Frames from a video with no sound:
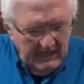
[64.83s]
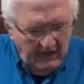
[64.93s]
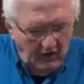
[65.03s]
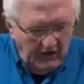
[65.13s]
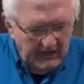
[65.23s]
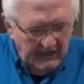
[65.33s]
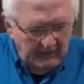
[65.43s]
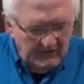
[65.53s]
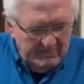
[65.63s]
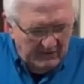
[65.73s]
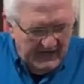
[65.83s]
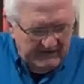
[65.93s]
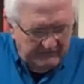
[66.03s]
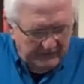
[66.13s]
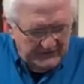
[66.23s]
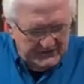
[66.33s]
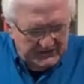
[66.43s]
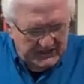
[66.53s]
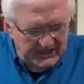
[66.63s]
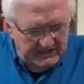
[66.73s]
Lord, we pray for
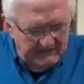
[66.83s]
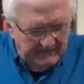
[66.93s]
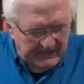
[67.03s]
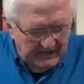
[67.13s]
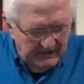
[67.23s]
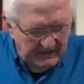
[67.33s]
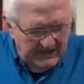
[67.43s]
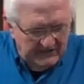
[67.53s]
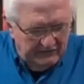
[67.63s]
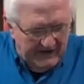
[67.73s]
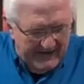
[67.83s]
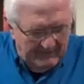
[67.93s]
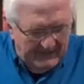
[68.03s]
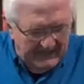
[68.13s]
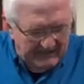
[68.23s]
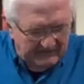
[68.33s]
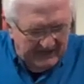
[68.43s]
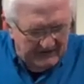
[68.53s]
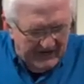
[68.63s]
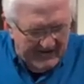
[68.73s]
Steve and his family as
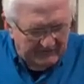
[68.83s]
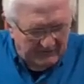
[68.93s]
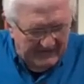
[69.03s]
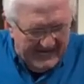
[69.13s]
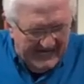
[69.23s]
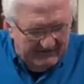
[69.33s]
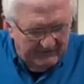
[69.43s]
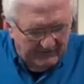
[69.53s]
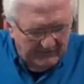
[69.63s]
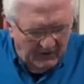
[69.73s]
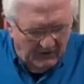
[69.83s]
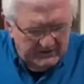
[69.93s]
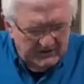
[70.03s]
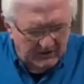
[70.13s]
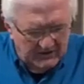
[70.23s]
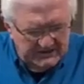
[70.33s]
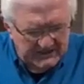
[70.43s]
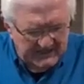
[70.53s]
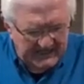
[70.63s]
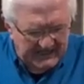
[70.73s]
they travel back from North
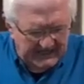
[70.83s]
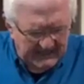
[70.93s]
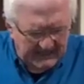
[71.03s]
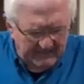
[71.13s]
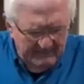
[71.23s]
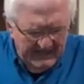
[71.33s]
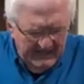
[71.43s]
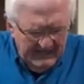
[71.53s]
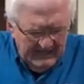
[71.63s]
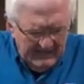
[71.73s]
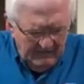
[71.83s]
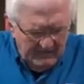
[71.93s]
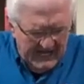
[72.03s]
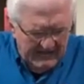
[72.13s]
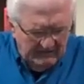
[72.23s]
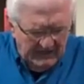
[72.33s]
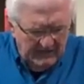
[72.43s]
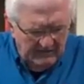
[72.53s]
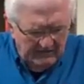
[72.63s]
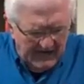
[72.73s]
Georgia. And we have
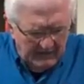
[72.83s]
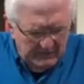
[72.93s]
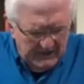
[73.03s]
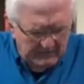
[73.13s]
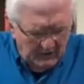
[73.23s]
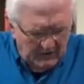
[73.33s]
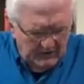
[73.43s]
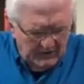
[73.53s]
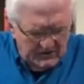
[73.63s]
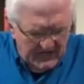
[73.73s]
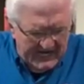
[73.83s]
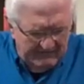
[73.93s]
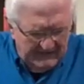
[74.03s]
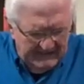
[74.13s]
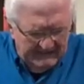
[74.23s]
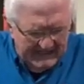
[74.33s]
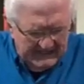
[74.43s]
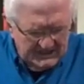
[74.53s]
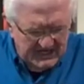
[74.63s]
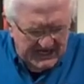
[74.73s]
other of our people who are traveling. I
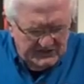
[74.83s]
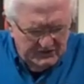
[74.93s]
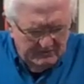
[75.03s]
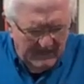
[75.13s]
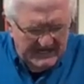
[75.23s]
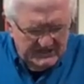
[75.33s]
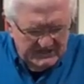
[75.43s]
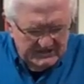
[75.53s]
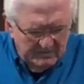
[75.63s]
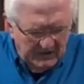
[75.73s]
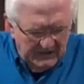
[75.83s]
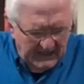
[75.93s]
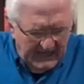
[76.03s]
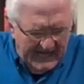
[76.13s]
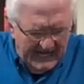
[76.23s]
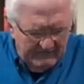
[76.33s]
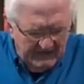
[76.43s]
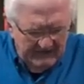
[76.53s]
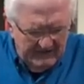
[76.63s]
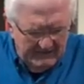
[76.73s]
just ask your blessings upon their
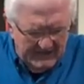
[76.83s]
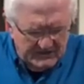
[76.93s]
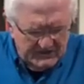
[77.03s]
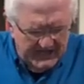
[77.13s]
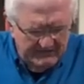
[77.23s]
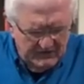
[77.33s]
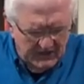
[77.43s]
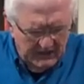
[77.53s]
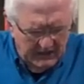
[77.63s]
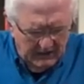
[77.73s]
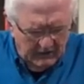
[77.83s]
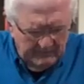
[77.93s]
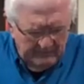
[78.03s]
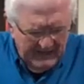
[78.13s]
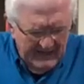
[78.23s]
life. Give them that safe journey home.